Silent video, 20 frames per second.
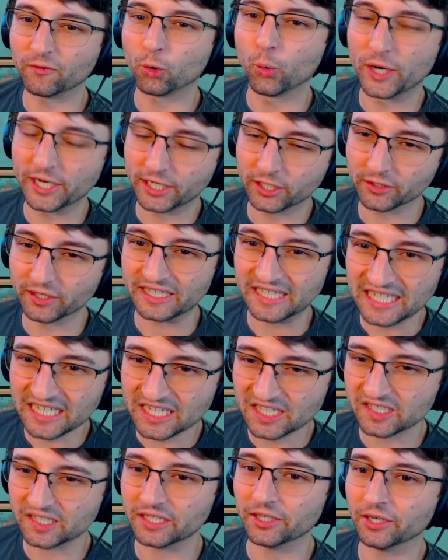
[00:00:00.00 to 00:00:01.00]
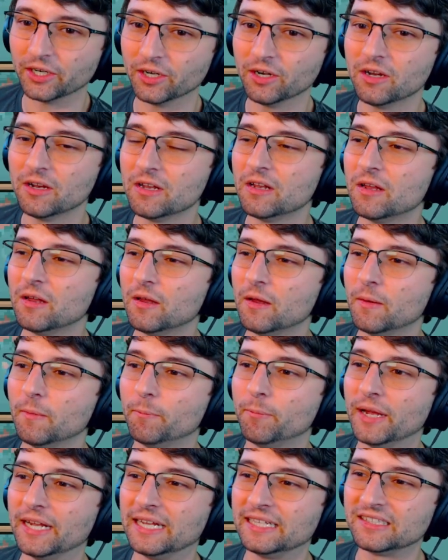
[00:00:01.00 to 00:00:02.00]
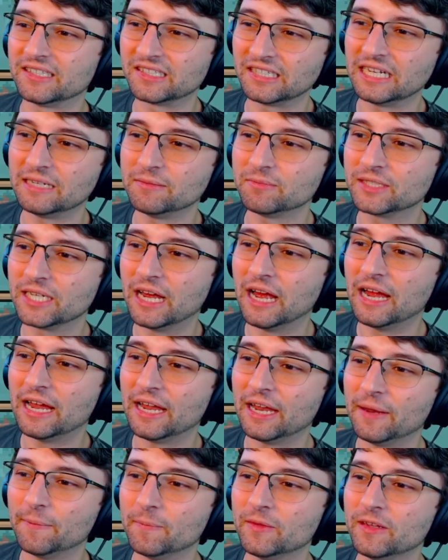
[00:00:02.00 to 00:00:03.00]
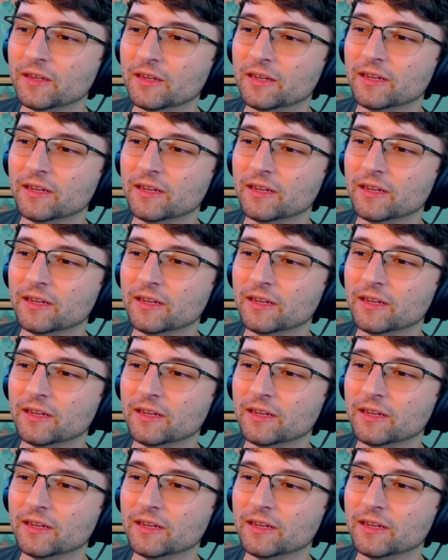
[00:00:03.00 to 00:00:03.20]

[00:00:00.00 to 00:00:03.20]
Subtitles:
quicker and easier, but at the same time,